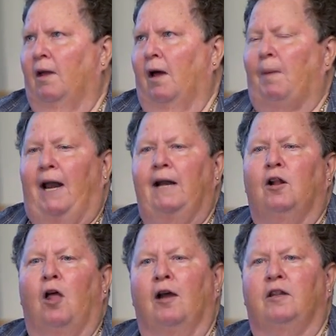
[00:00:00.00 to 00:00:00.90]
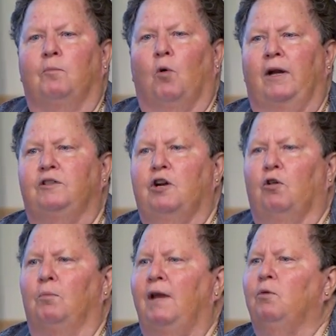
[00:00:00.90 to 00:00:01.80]
About 8 o'clock in the morning,
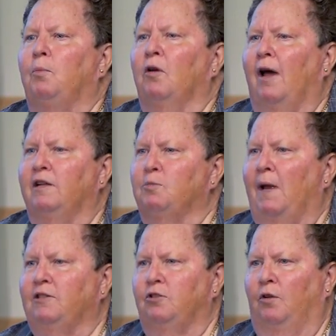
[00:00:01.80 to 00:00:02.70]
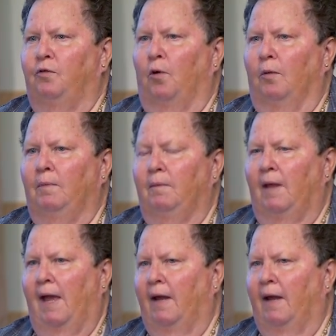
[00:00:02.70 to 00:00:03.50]
General Meade will put on his best uniform, and